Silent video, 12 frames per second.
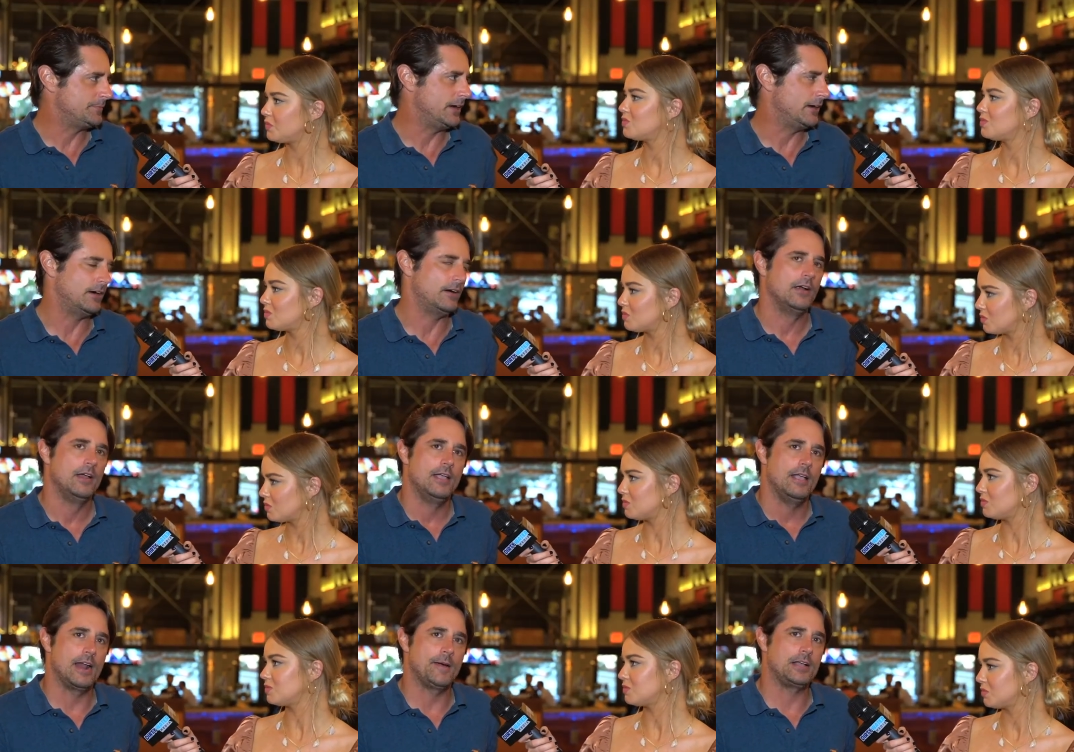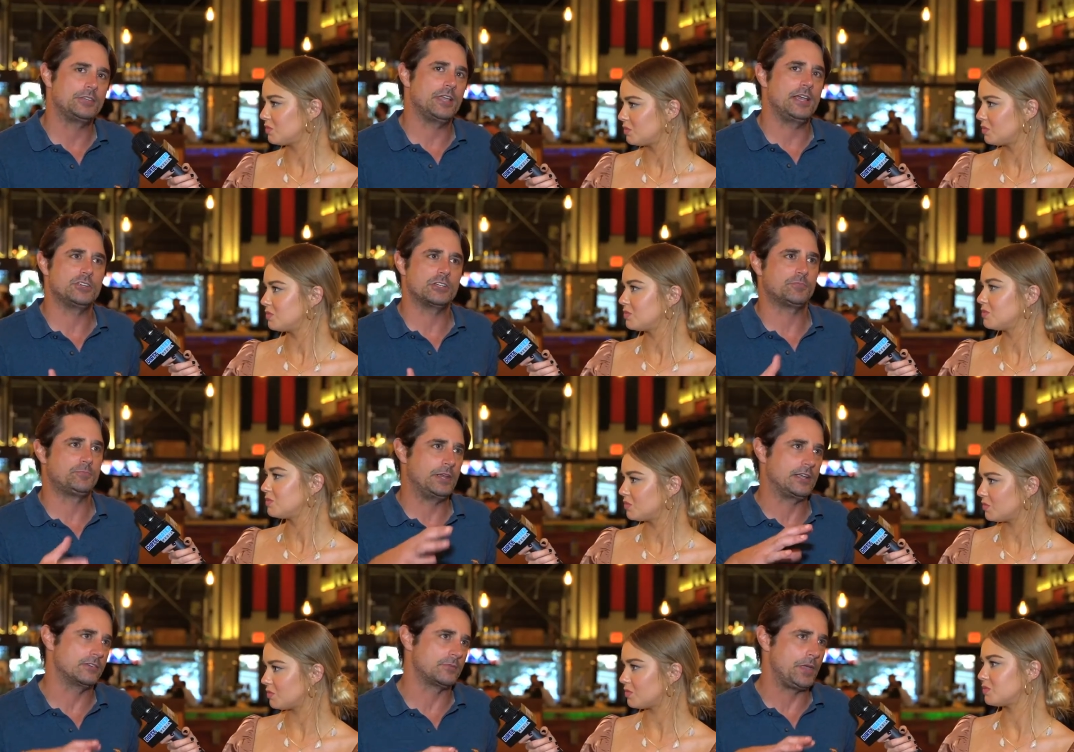Speaker 1: beer. And I'm not saying just
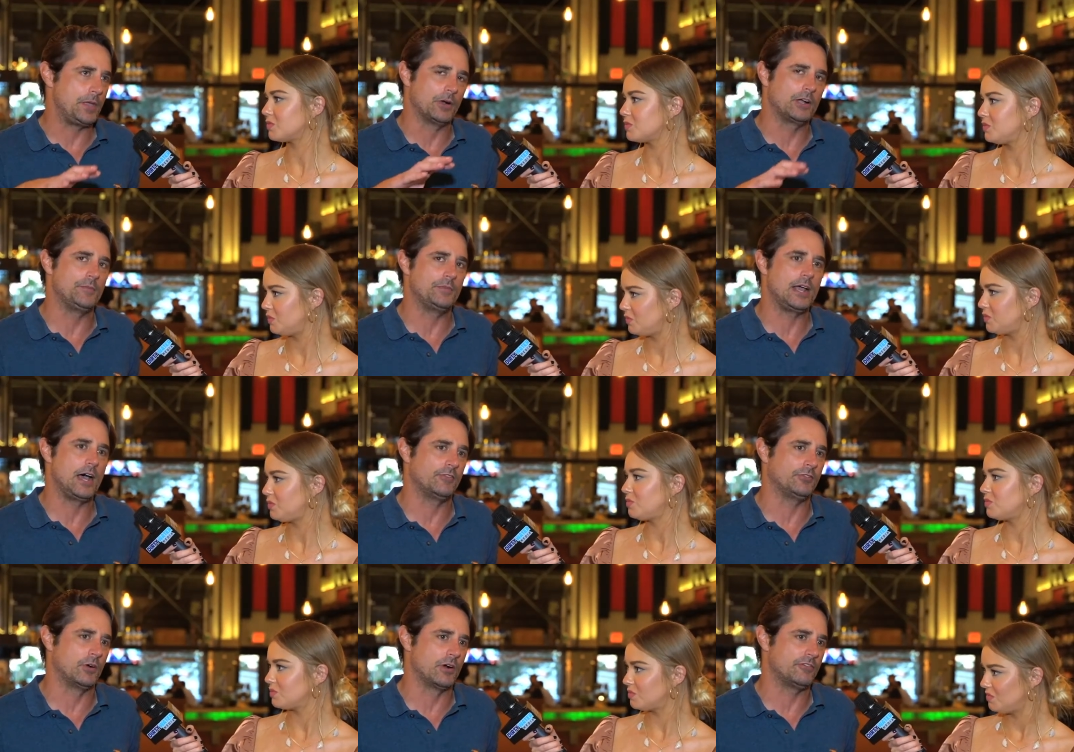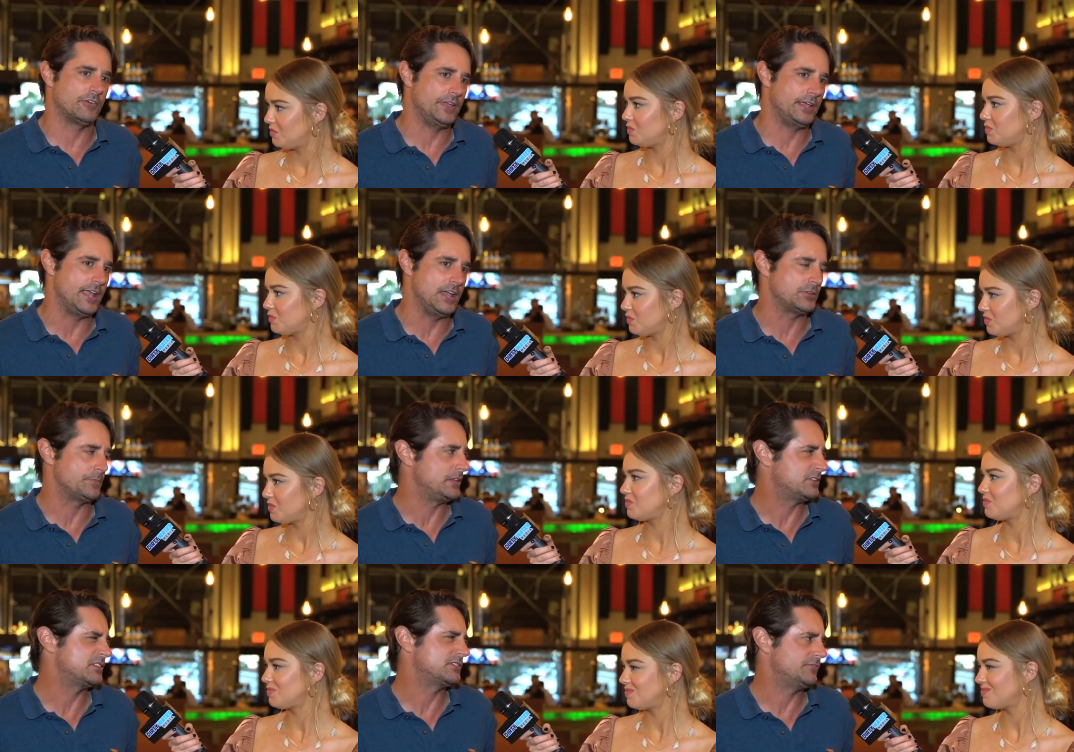because people come down to Florida for vacation, but it's
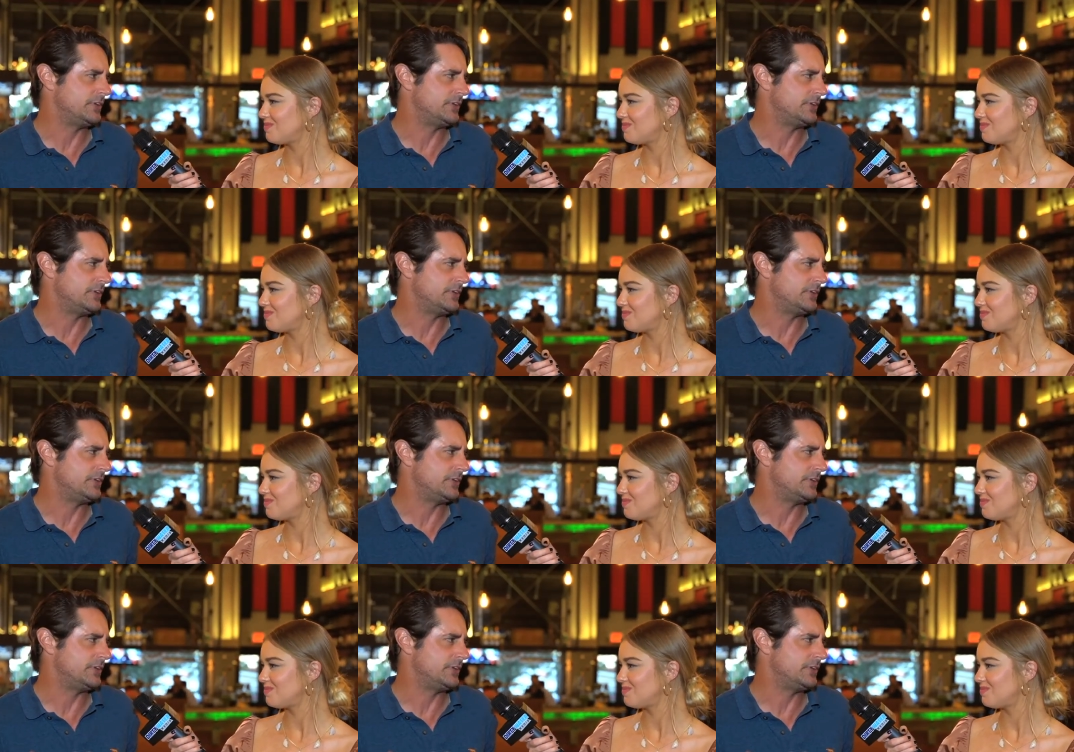this